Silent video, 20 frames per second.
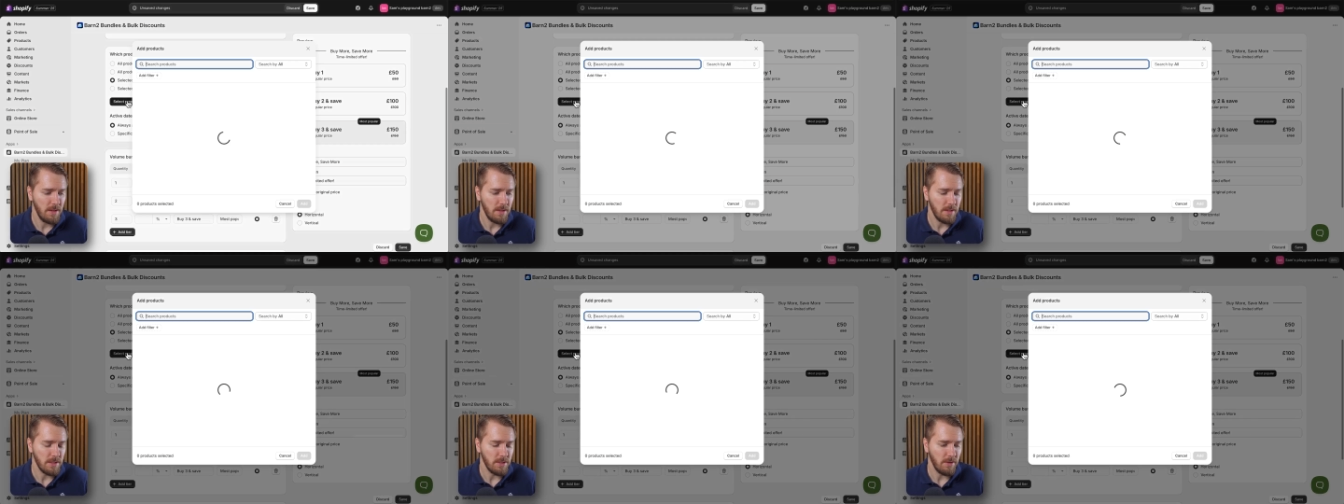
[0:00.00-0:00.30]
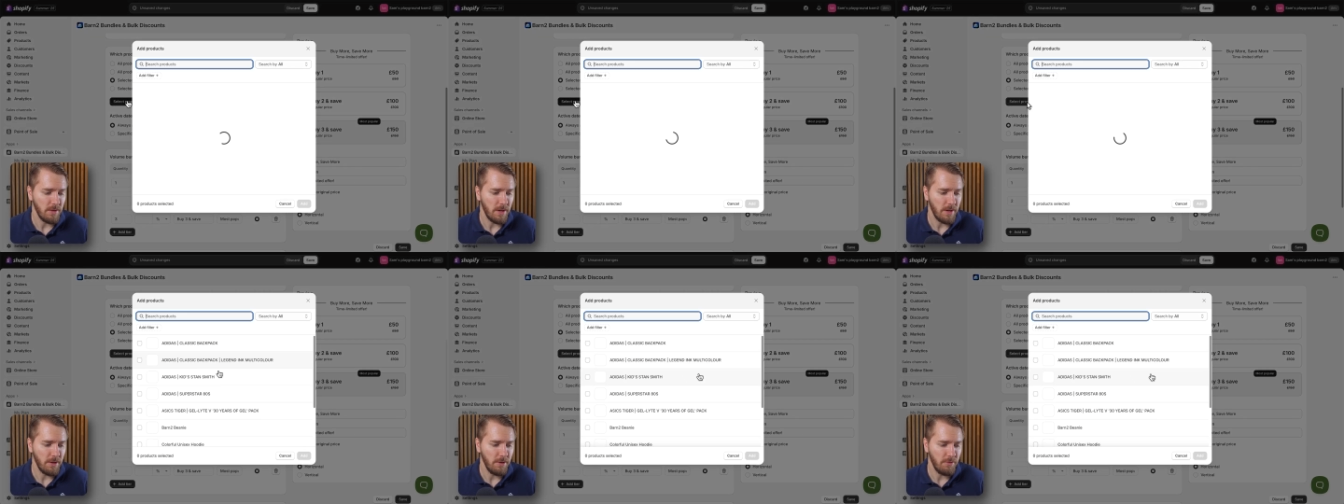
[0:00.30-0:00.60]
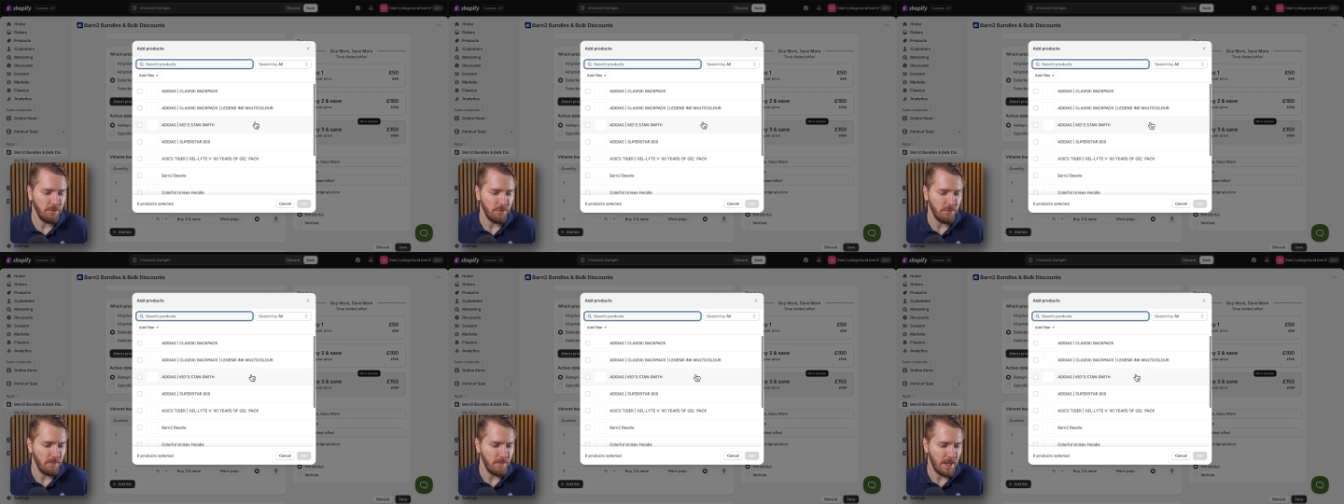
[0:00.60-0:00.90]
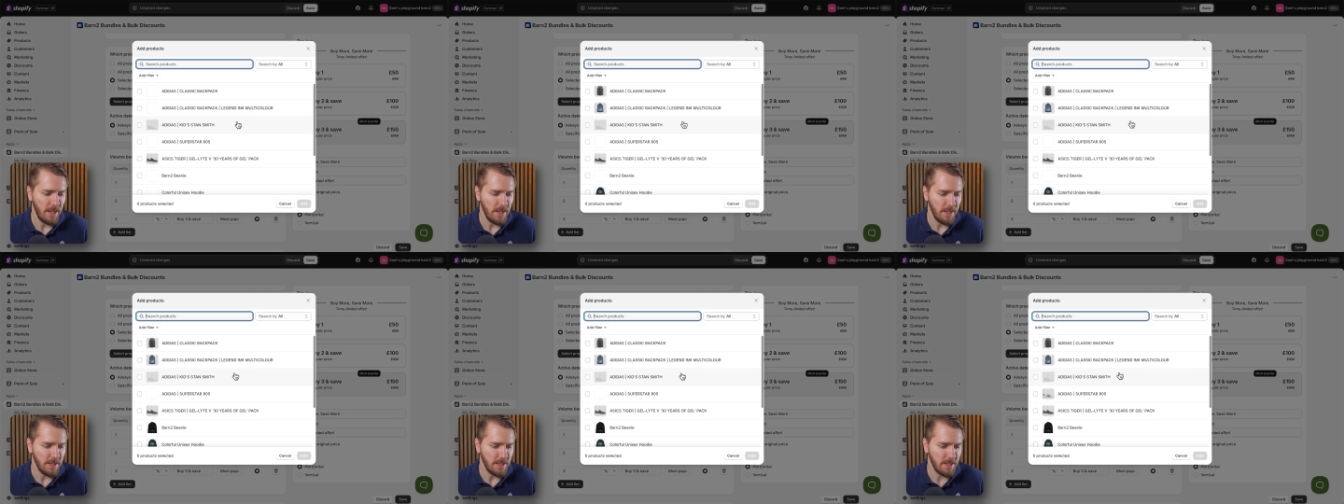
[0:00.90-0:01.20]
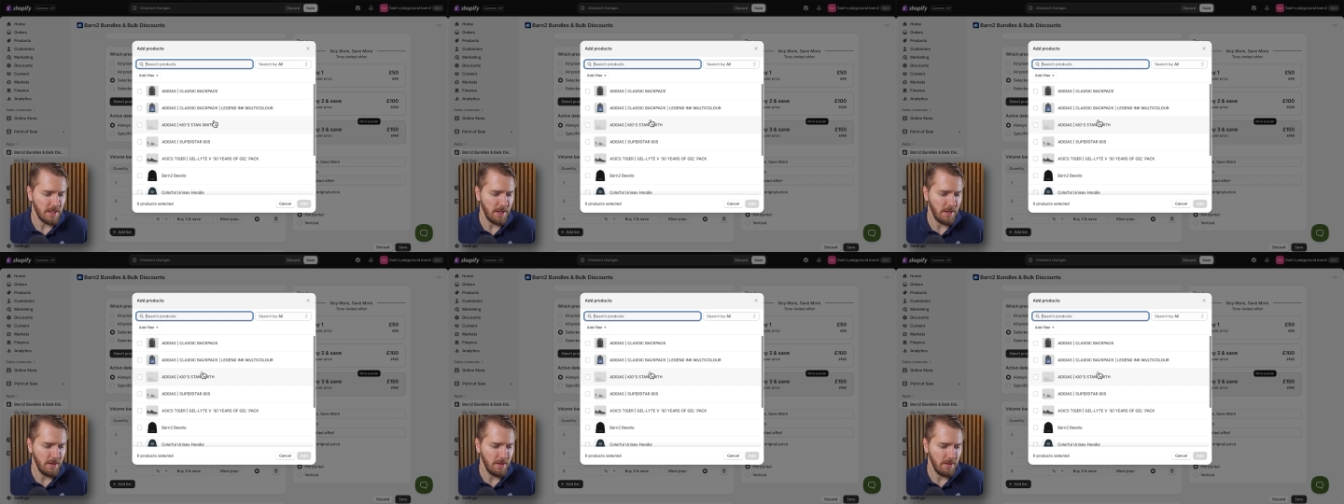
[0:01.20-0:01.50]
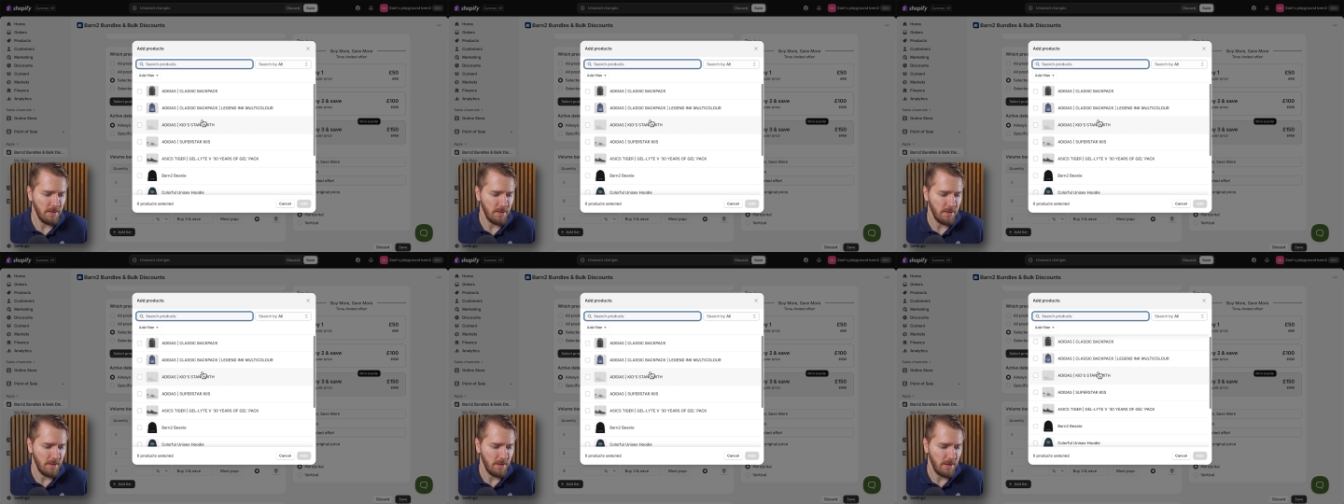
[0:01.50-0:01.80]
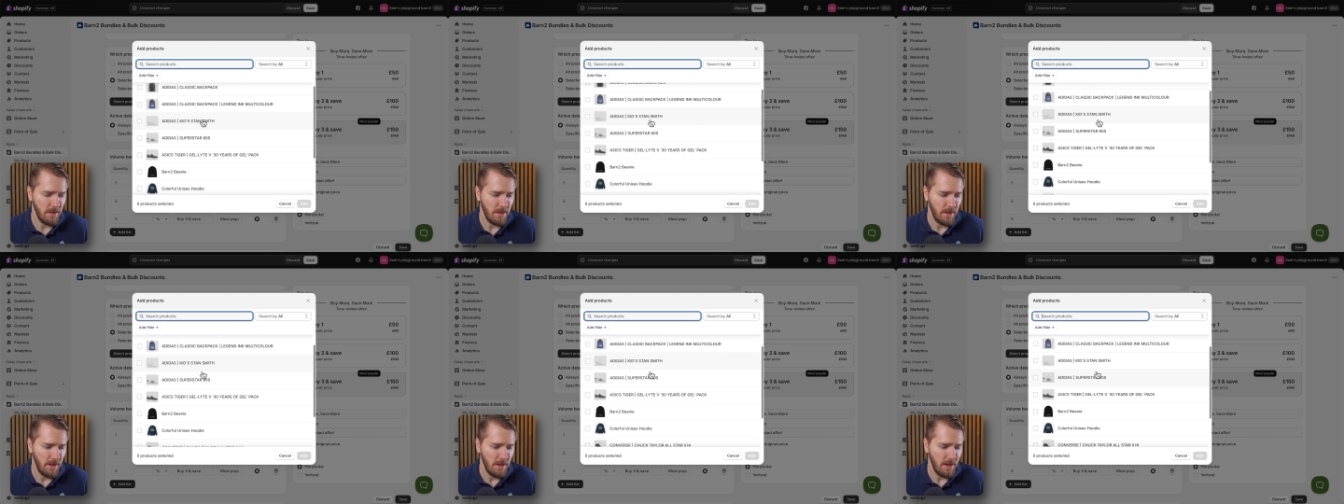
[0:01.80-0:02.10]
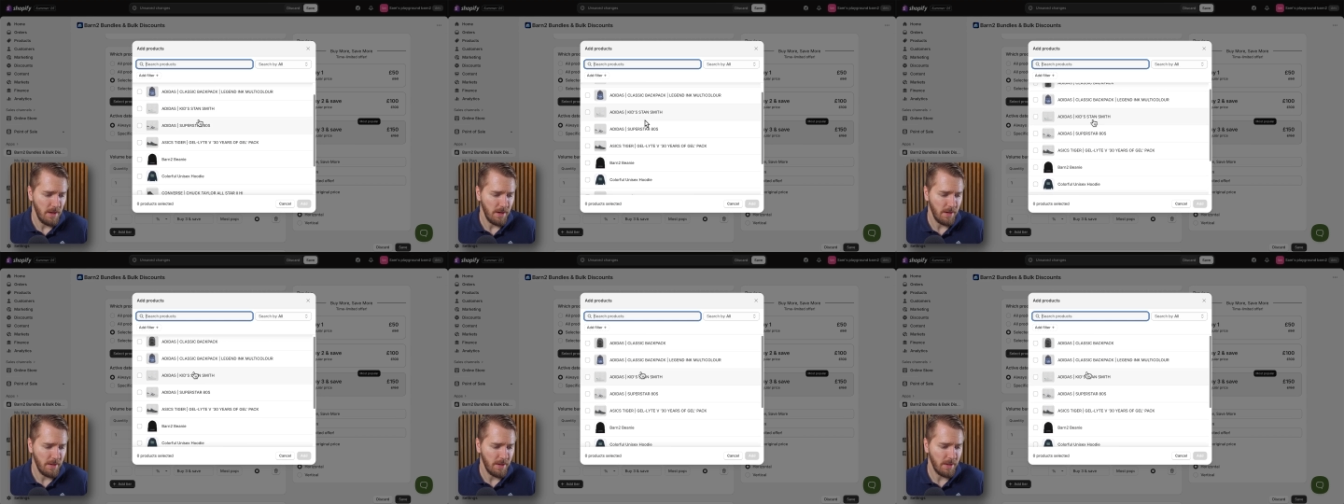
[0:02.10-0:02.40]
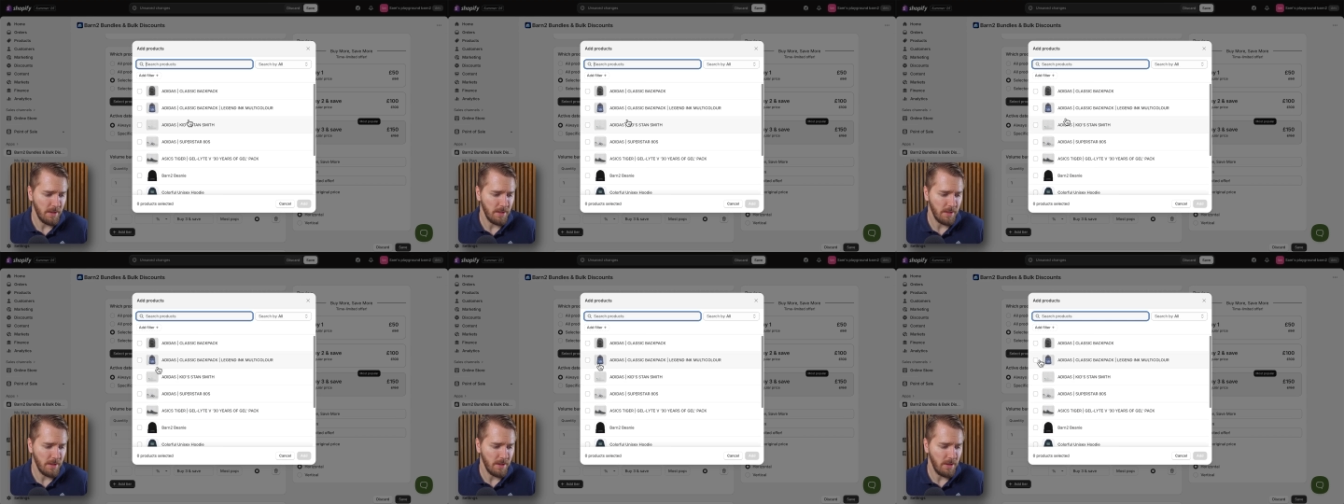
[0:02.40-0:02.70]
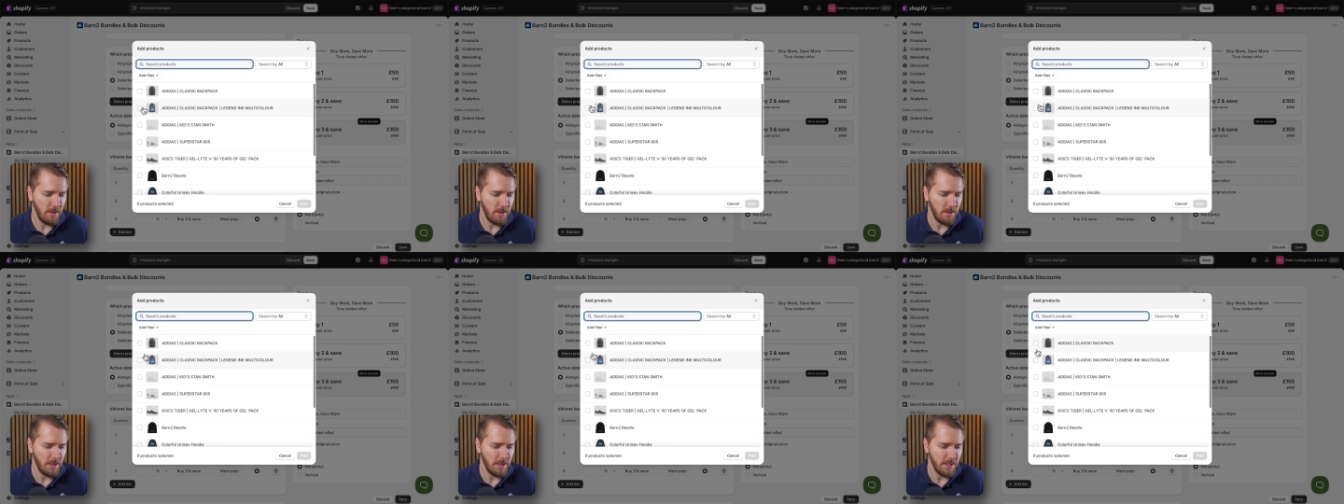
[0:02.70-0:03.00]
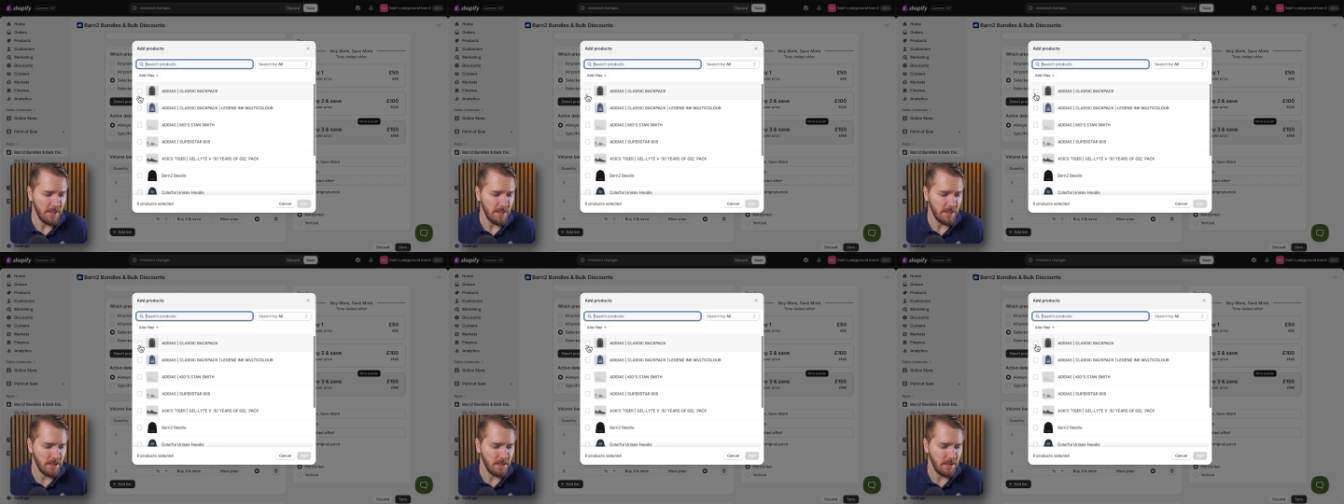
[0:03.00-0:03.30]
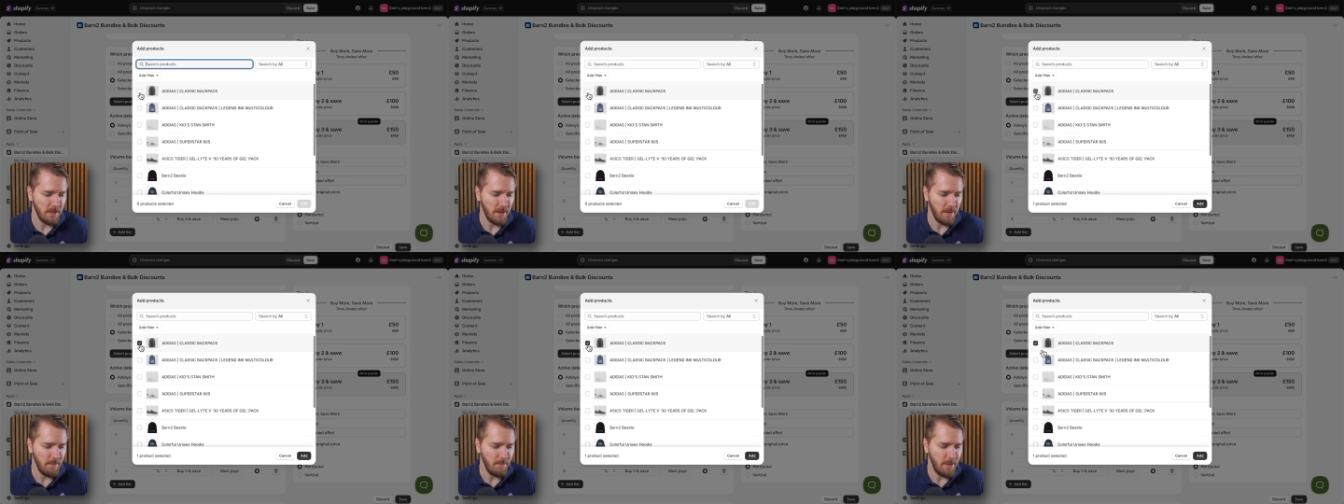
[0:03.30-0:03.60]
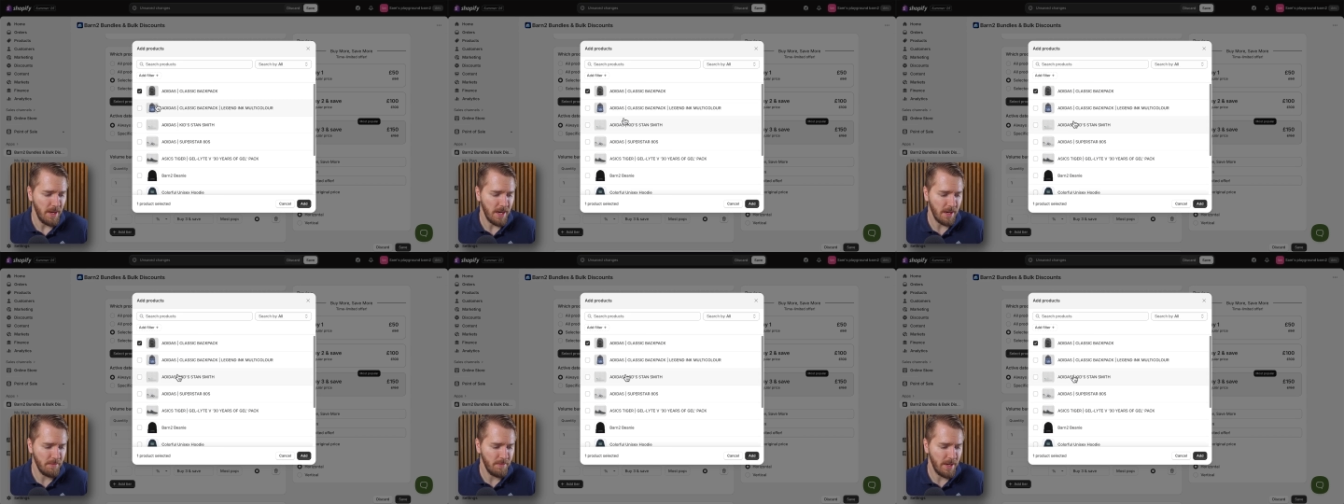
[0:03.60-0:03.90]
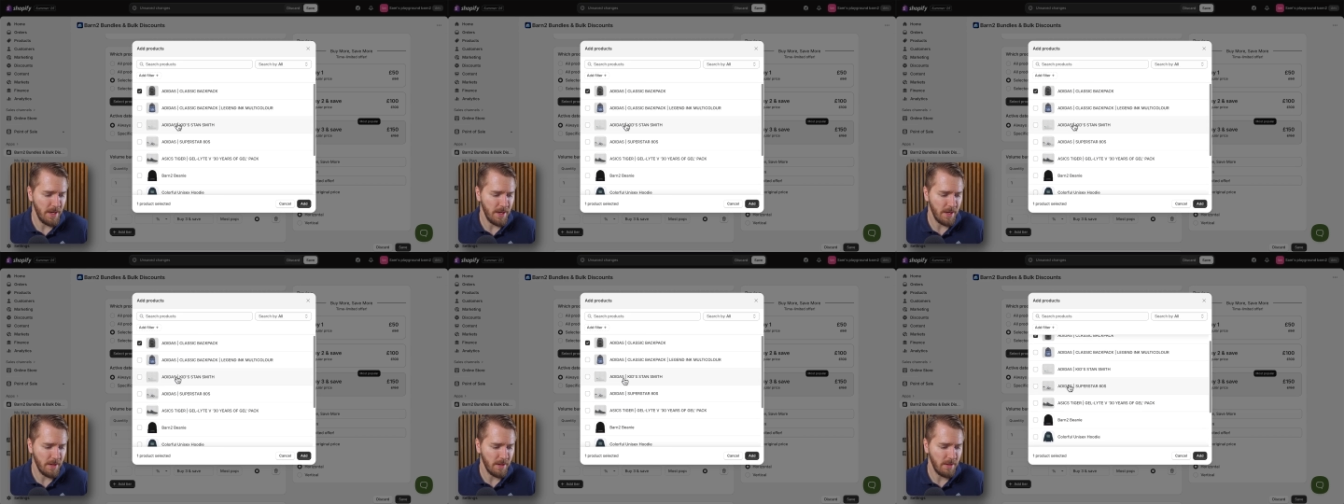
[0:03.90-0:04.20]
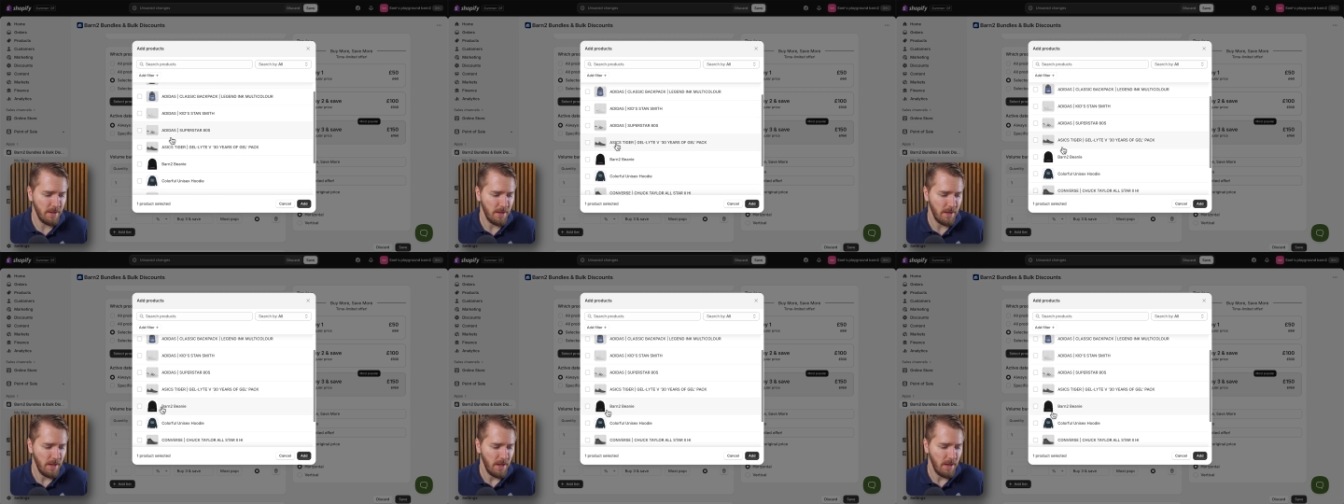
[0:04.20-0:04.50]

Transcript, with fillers: So I'm gonna go through my list here. I'm gonna click on this backpack,